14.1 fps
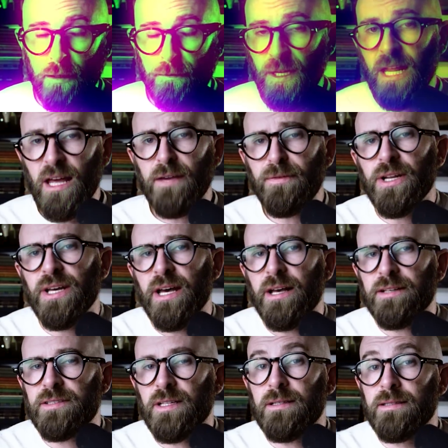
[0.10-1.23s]
For life on
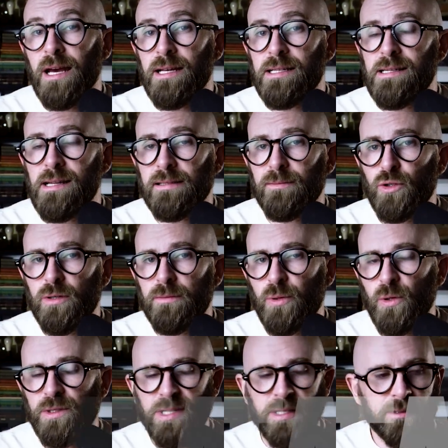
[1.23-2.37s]
Earth, there is nothing more
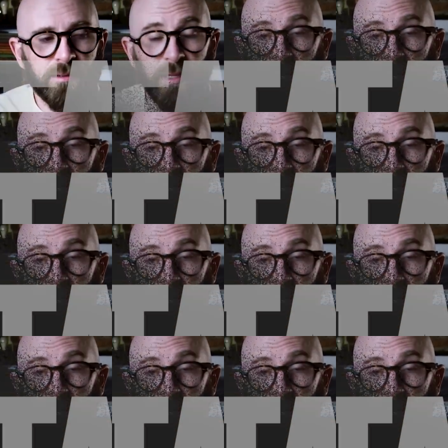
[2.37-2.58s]
important